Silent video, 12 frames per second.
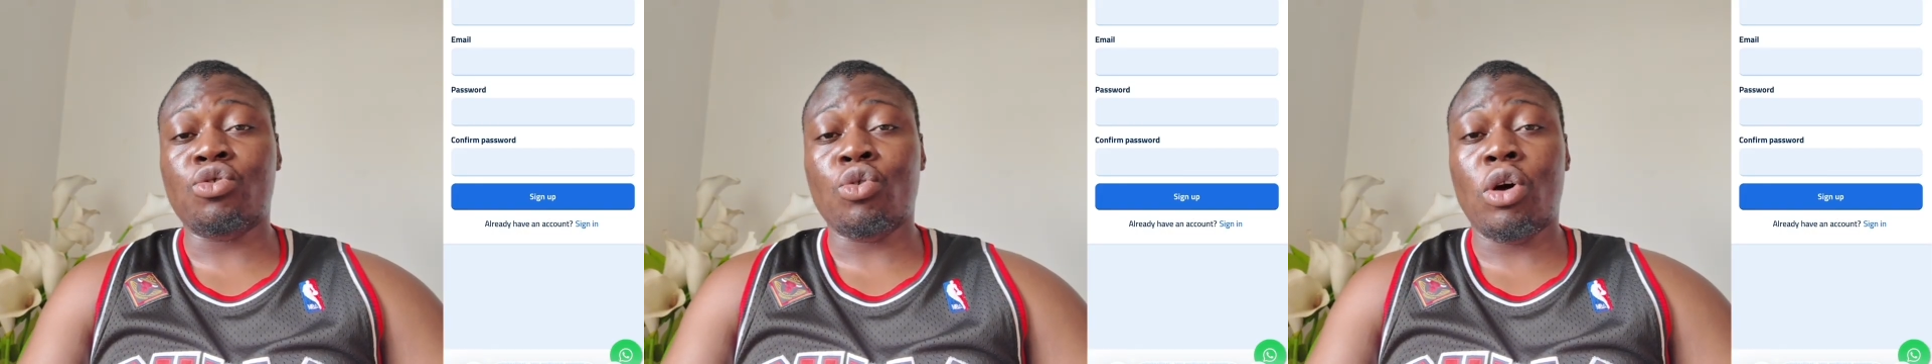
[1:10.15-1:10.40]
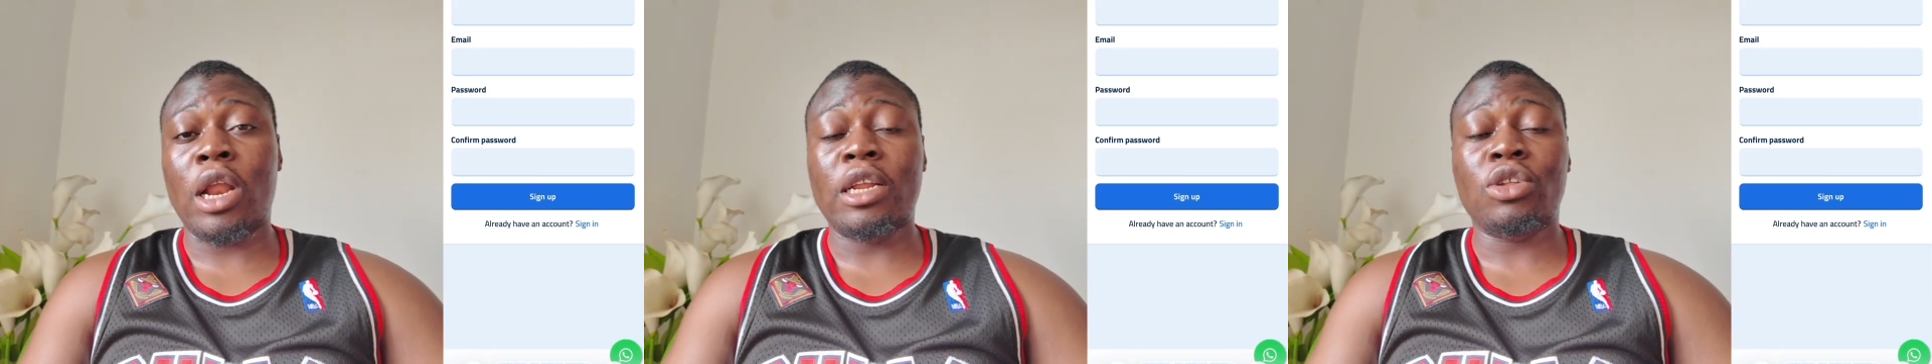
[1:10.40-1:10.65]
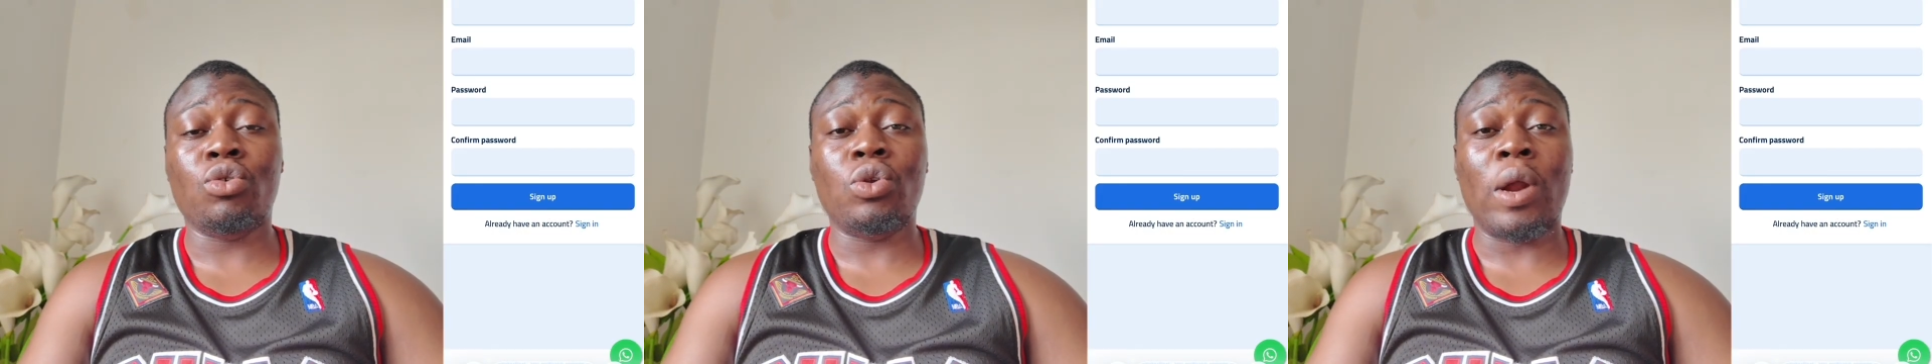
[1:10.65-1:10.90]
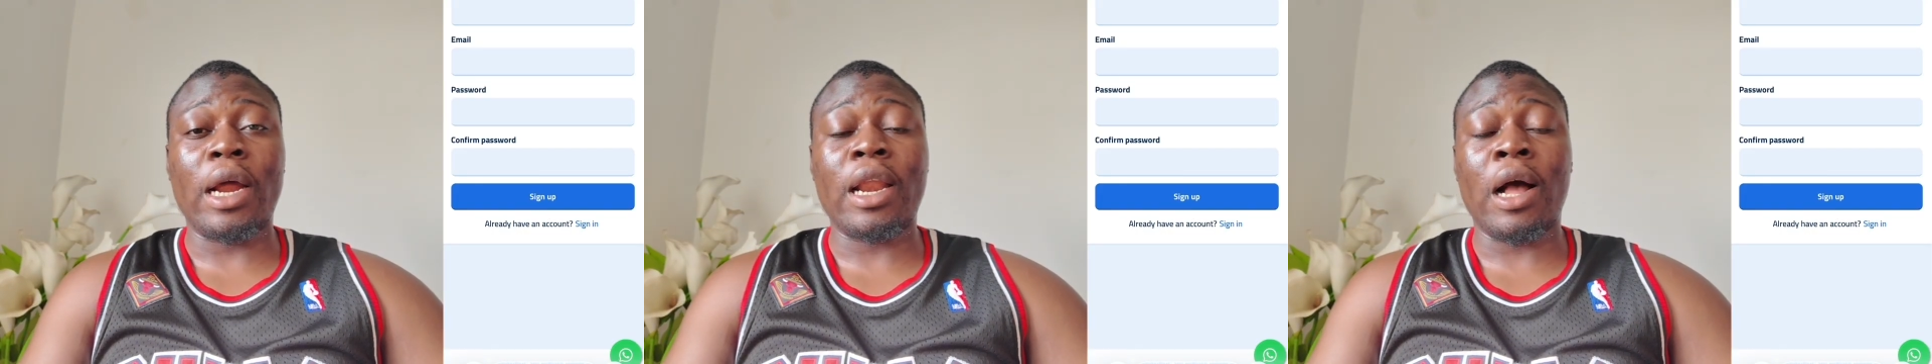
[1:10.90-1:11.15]
So all I need to
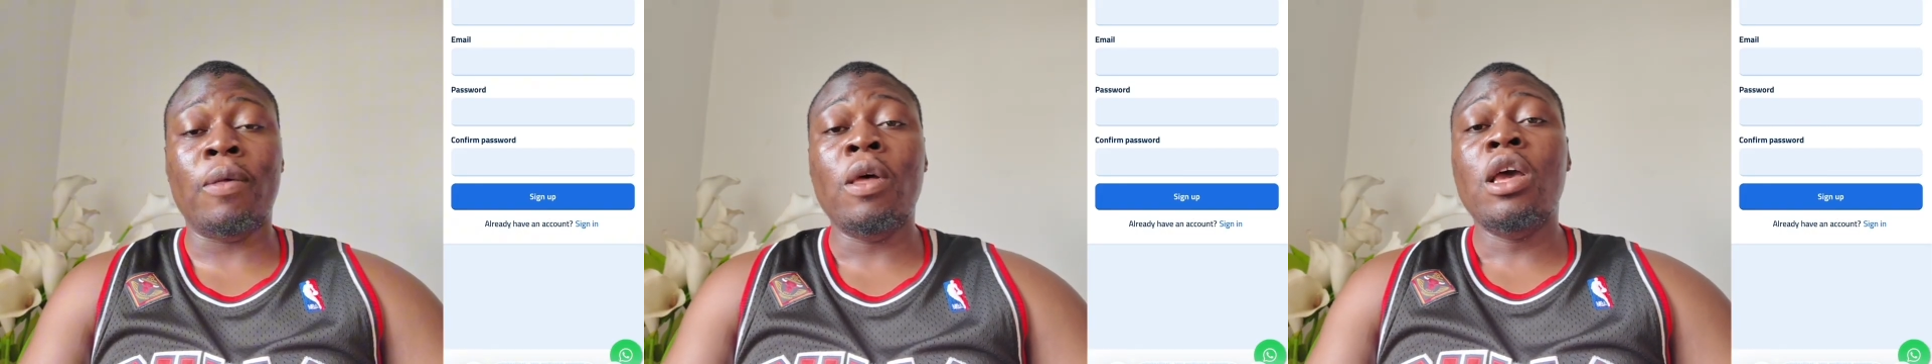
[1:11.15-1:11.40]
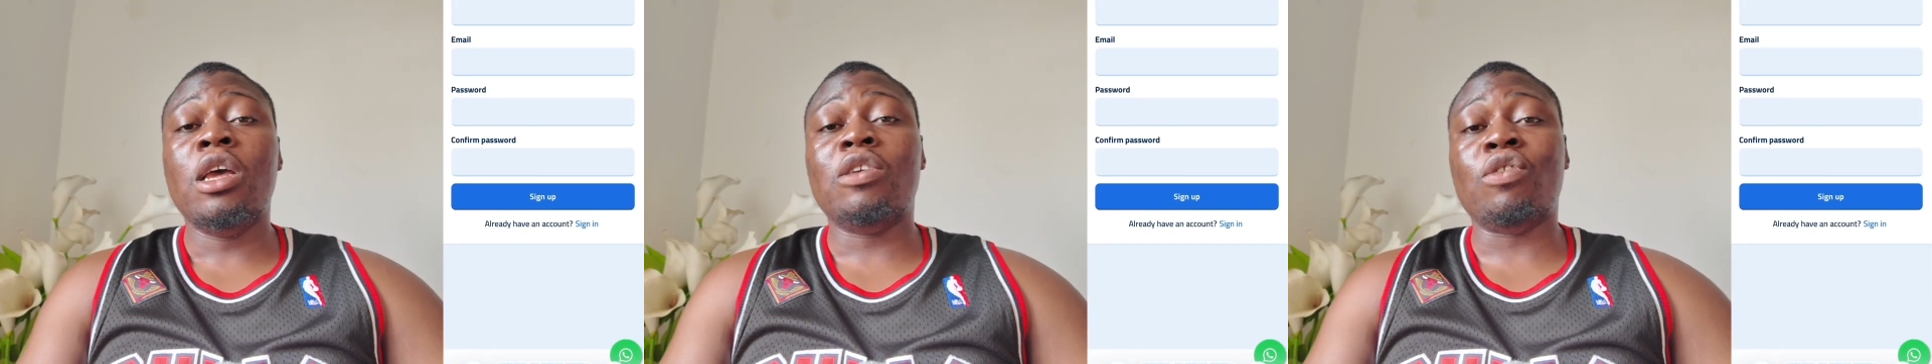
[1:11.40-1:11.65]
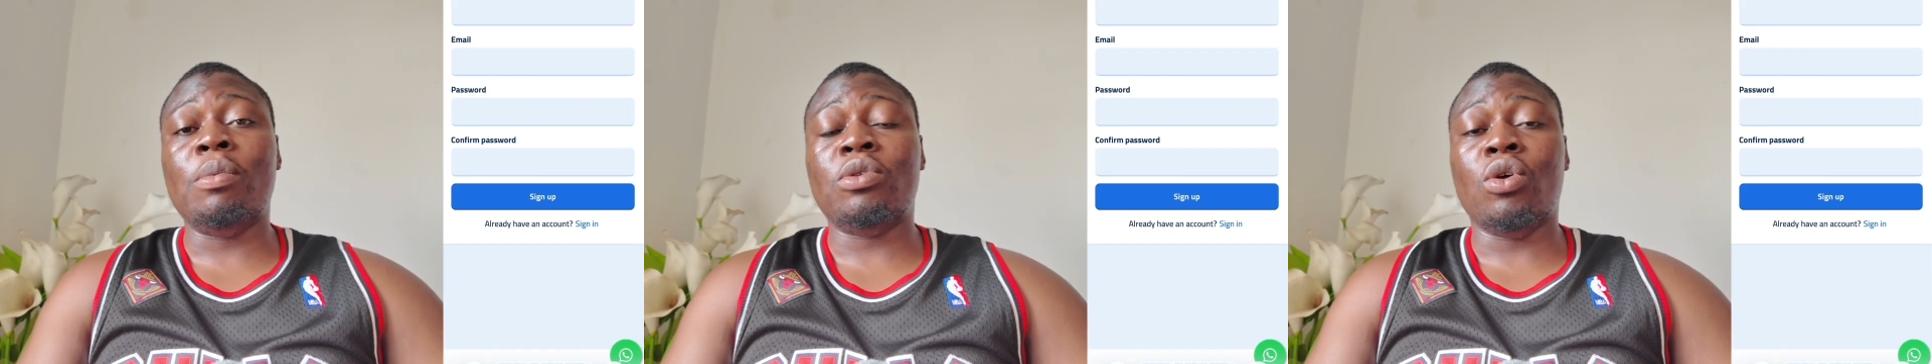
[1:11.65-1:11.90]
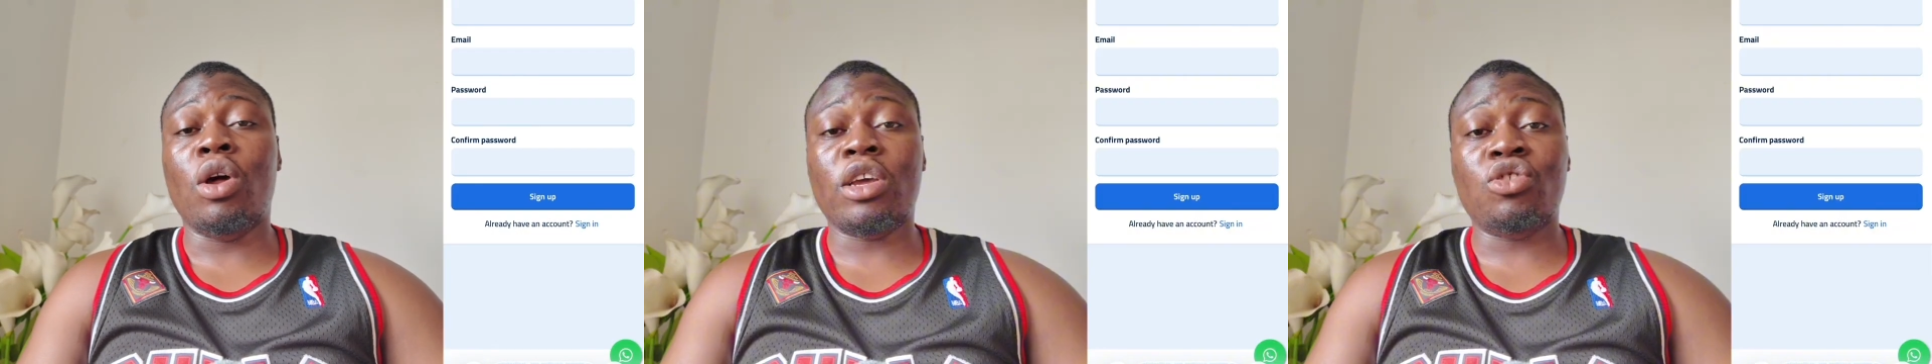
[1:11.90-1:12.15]
do right now is for me
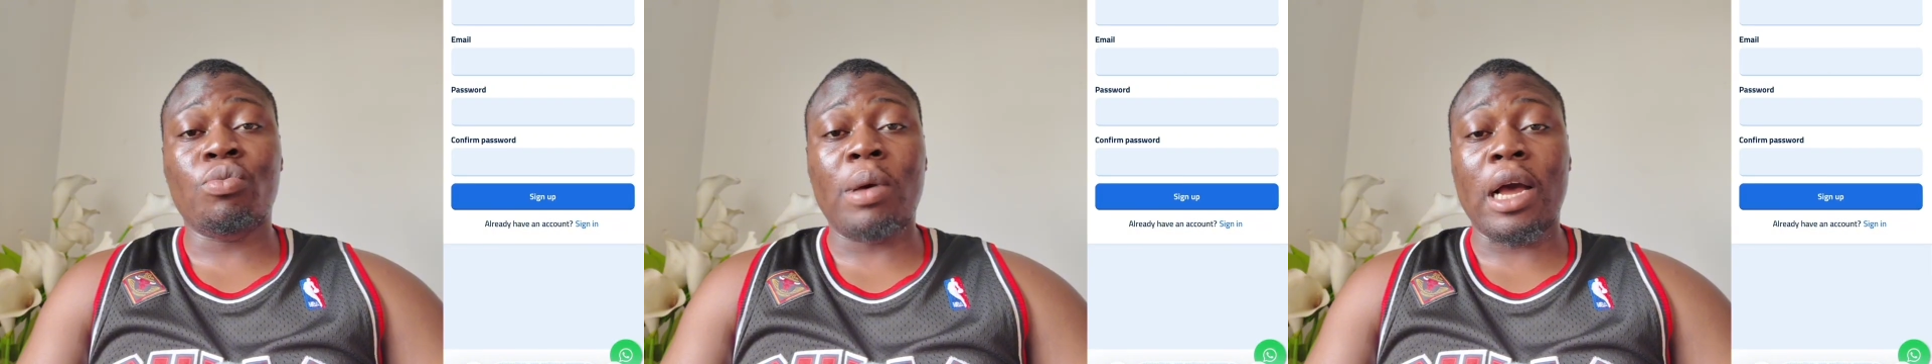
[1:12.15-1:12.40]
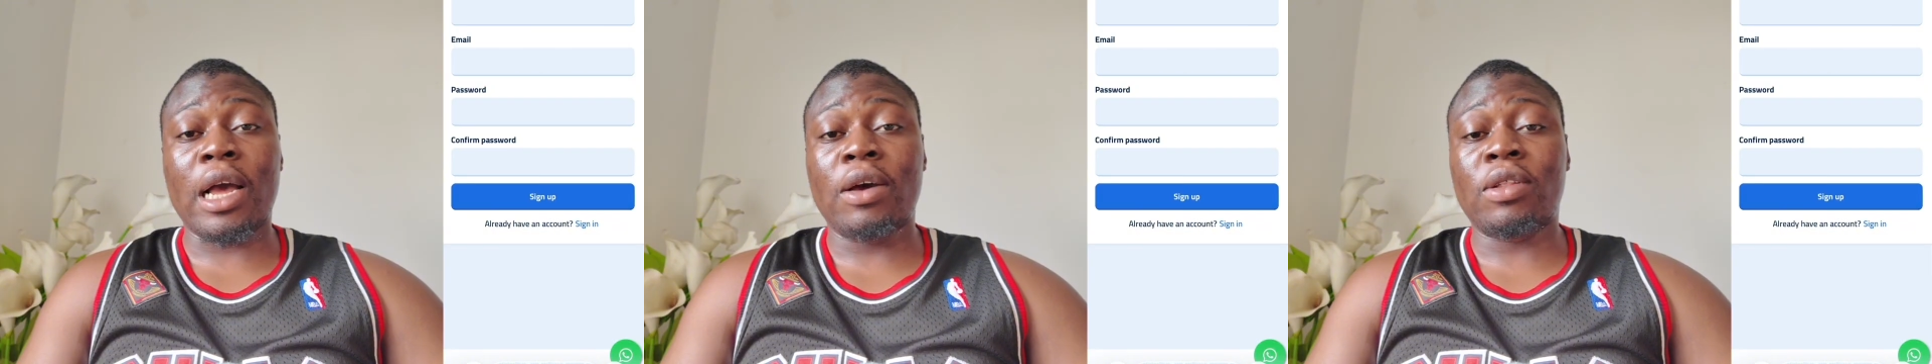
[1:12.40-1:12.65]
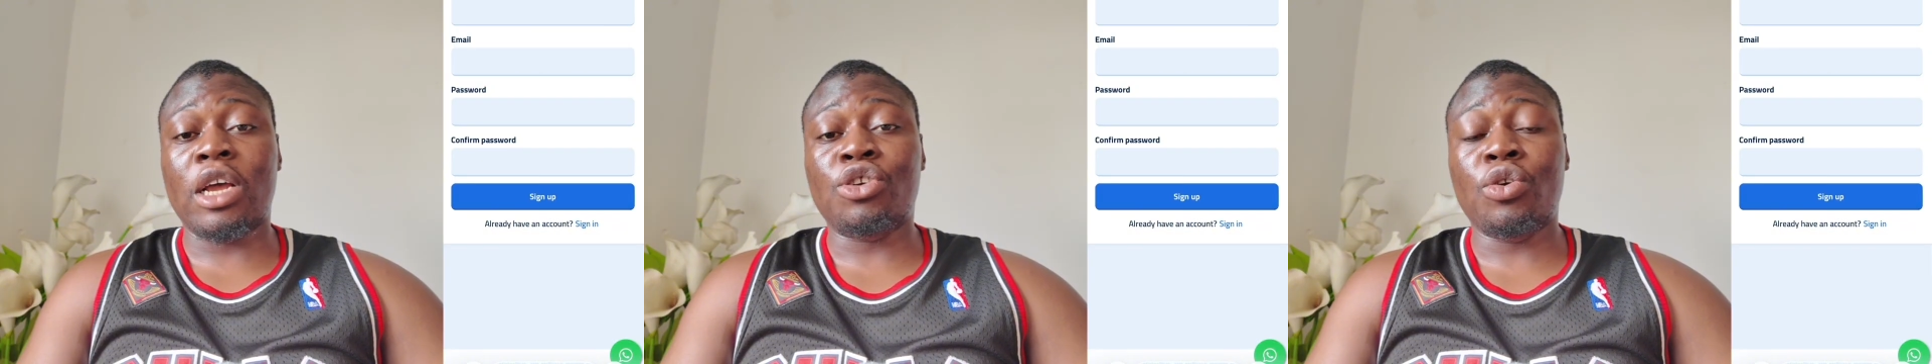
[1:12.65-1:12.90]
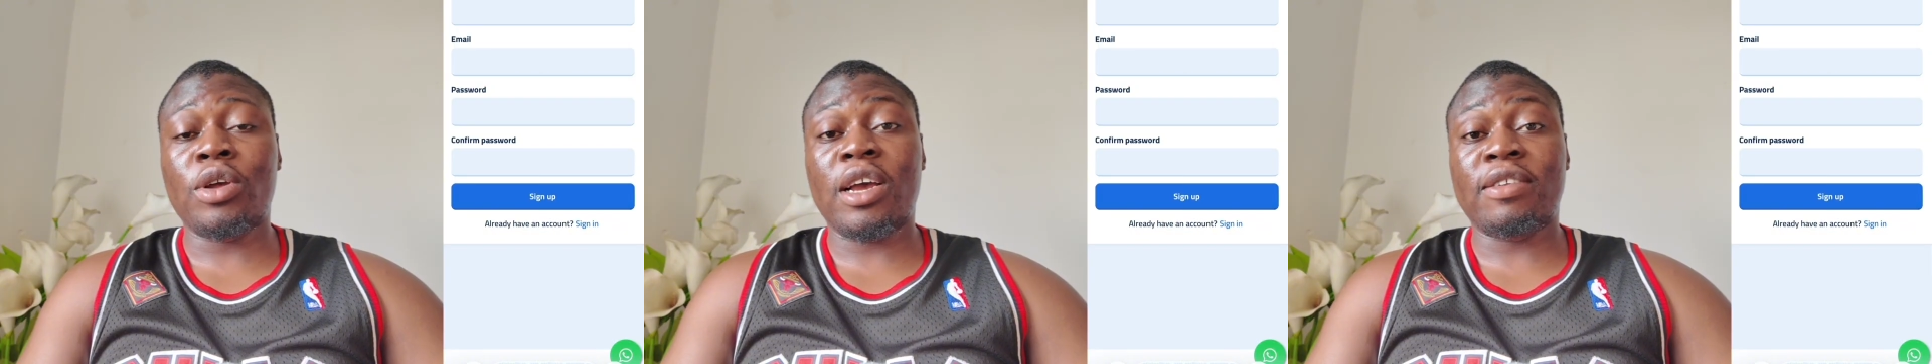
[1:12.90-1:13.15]
to log into my account and
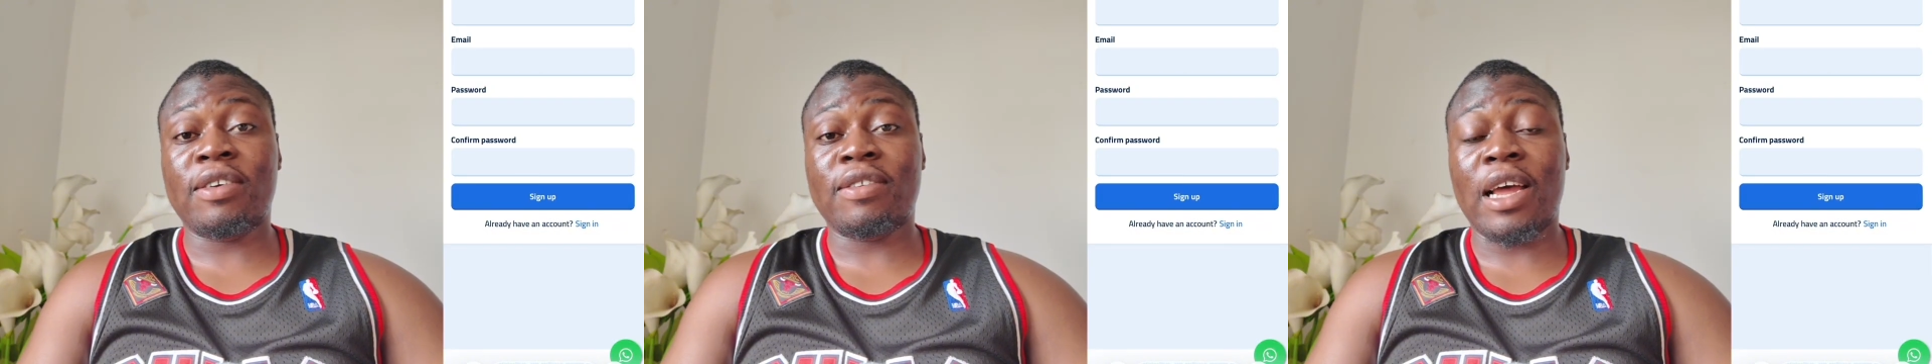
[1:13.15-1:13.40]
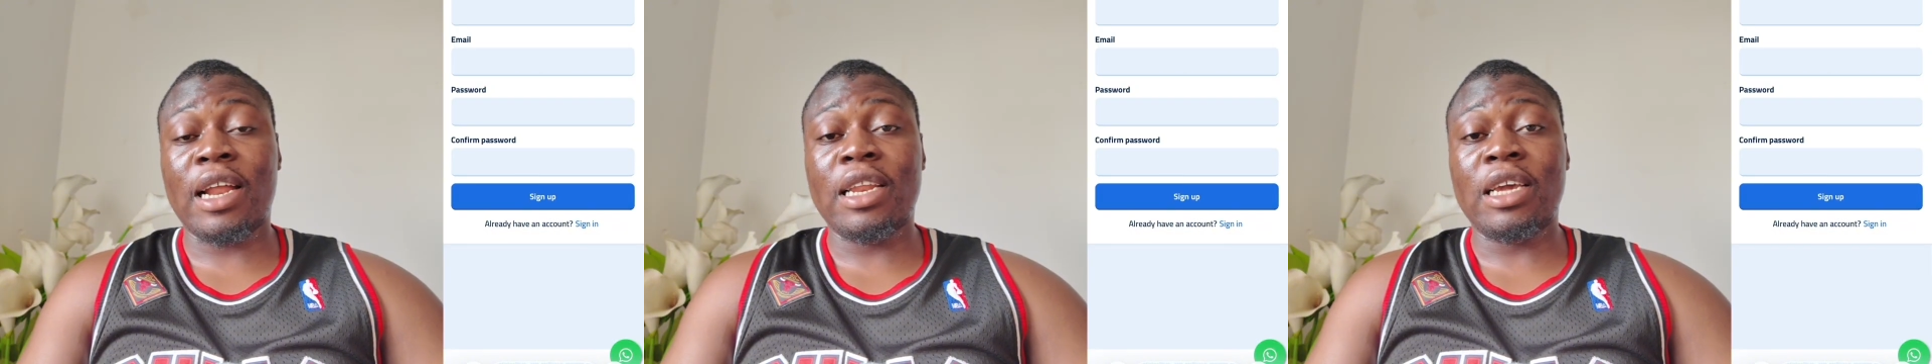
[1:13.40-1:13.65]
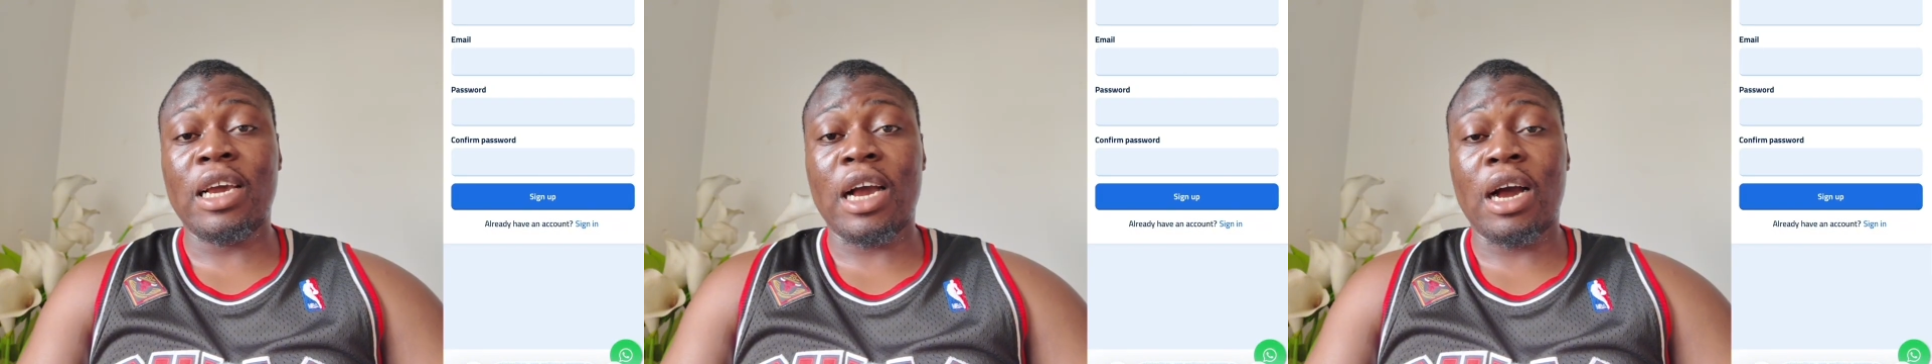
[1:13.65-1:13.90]
show you guys exactly